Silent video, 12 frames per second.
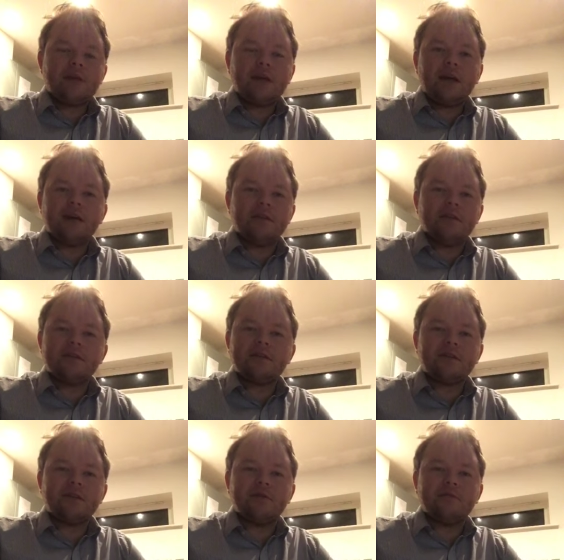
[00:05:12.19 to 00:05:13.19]
I had a nice
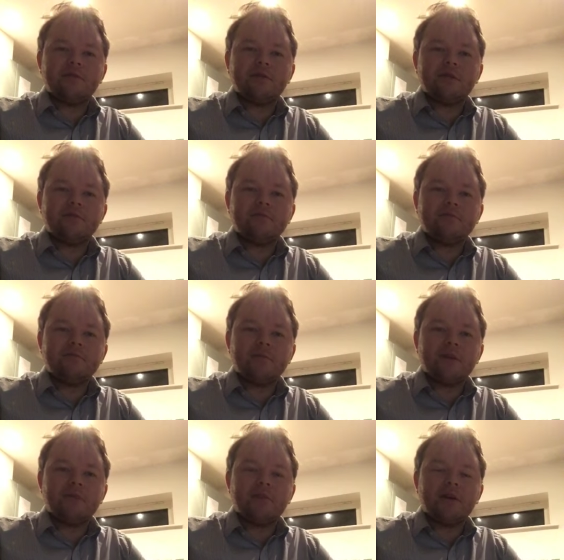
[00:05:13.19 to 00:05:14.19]
time on
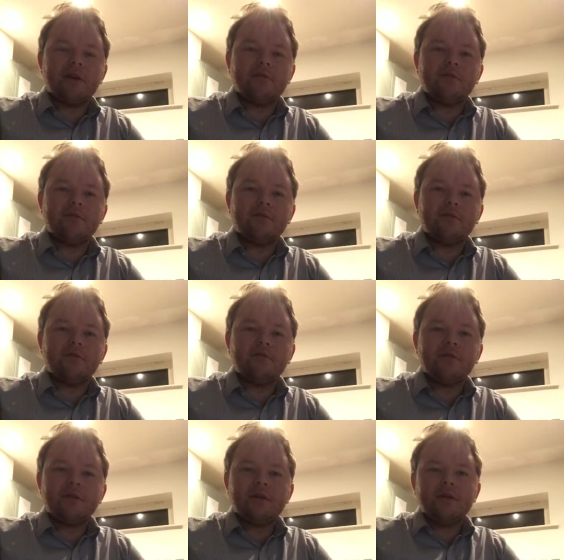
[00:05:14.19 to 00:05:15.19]
when I met up with you.
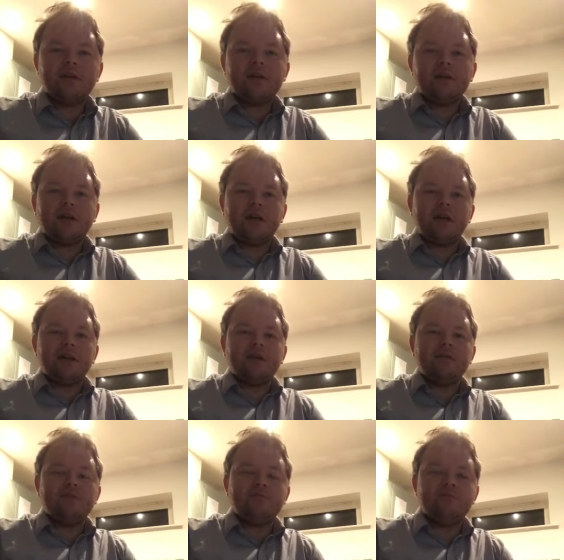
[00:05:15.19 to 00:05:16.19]

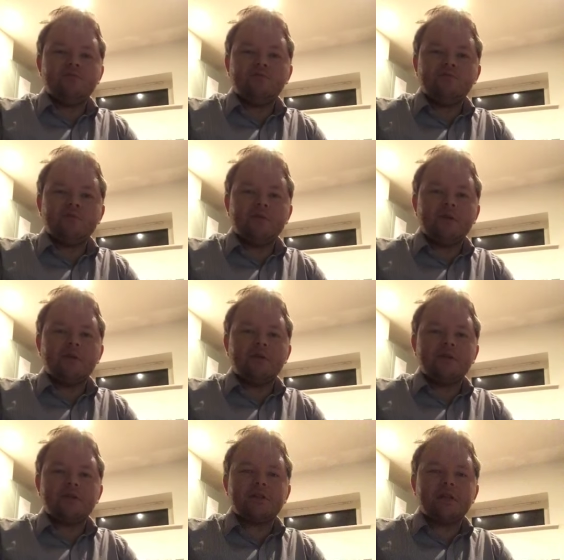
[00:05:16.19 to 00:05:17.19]
I don't
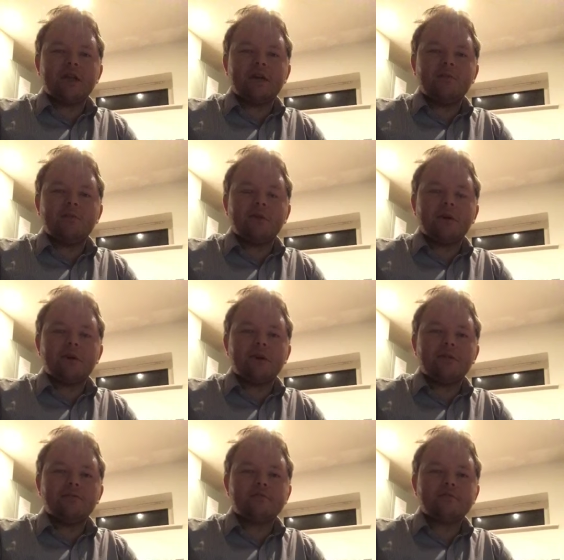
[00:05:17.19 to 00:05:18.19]
understand
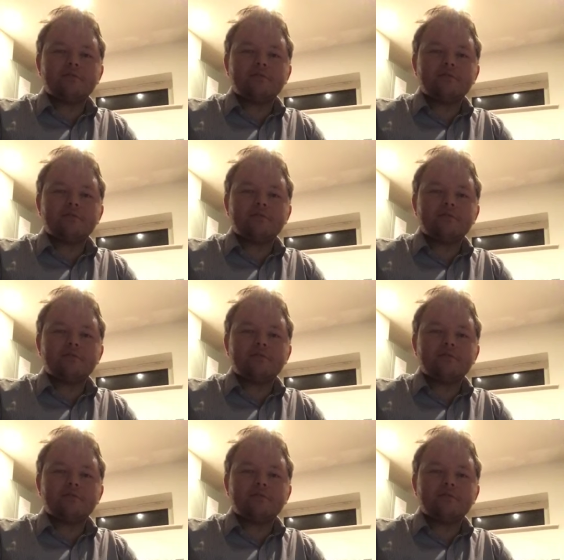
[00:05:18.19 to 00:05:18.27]
why